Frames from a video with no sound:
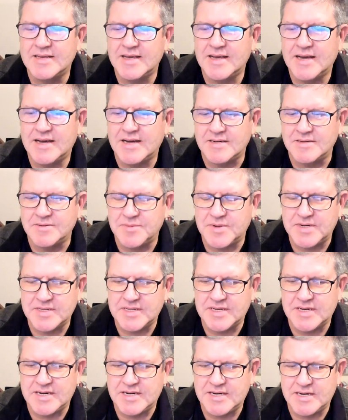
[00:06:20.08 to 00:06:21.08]
Yeah,
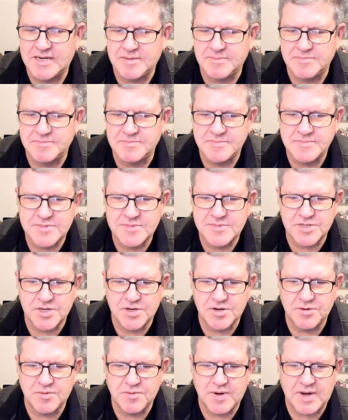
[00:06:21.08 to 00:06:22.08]
well, um,
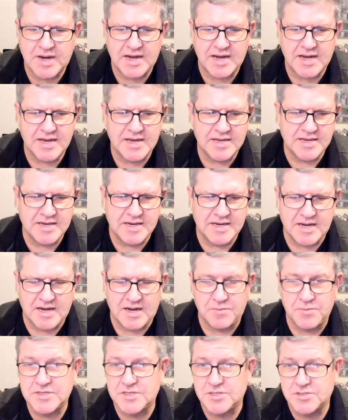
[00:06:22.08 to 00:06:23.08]
so I uh,
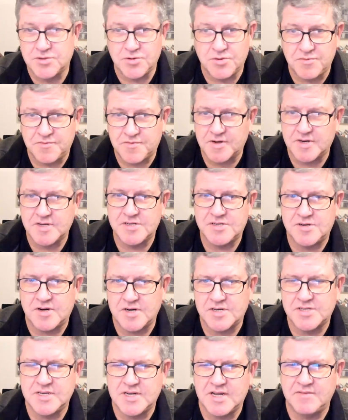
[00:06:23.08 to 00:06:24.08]
I went to school for
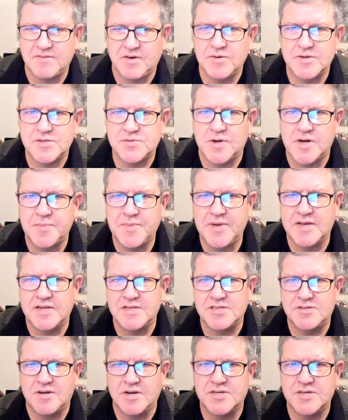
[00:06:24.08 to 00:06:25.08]
construction. I've always wanted to be a
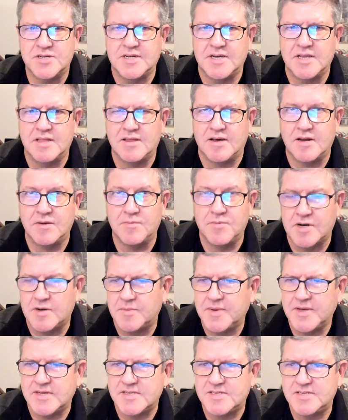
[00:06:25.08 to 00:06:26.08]
construction. I thought I wanted
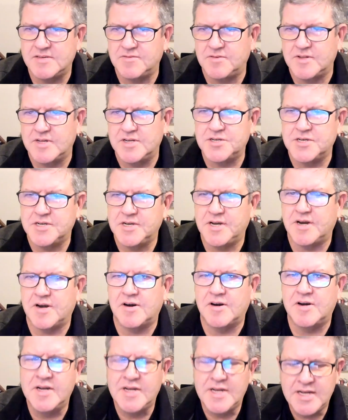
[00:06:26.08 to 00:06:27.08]
to be a civil
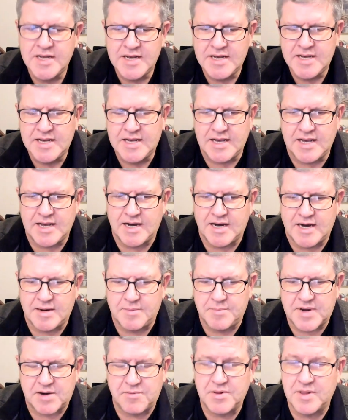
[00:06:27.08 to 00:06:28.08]
engineer,
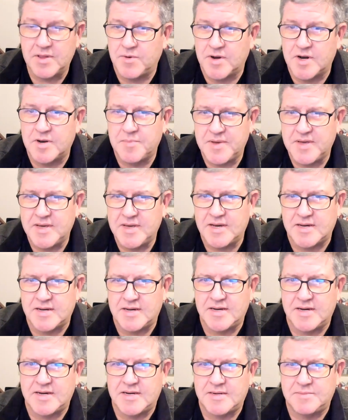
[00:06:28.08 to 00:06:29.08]
uh, but I really wanted to be a,
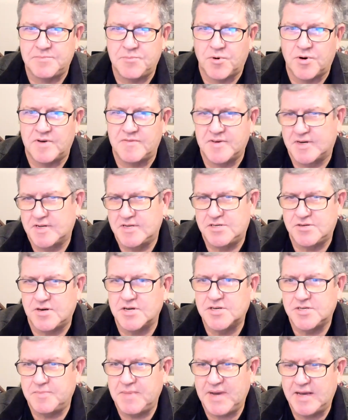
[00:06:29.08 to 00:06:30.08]
a, more of a
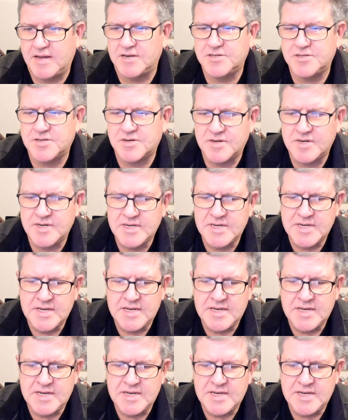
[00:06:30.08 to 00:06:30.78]
construction manager.